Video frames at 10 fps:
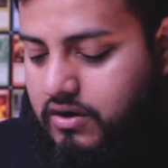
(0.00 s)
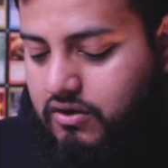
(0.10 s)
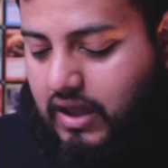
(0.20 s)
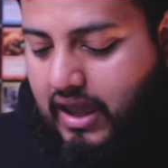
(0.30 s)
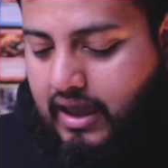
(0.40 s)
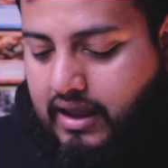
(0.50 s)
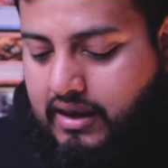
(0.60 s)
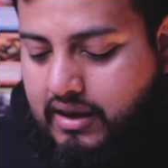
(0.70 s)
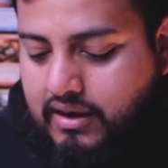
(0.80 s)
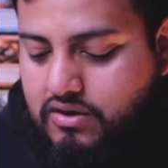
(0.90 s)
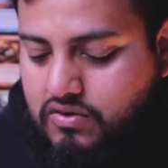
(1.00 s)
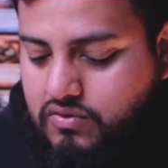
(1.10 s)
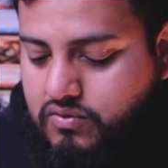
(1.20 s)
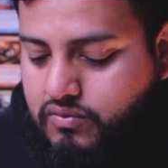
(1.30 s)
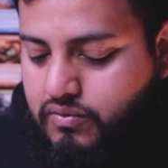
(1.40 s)

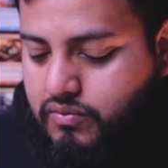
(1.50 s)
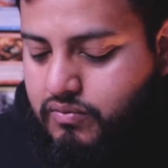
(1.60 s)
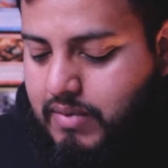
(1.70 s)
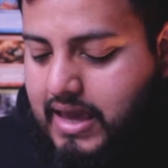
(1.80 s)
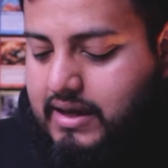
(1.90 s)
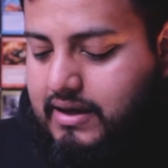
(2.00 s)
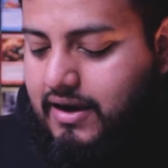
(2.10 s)
you make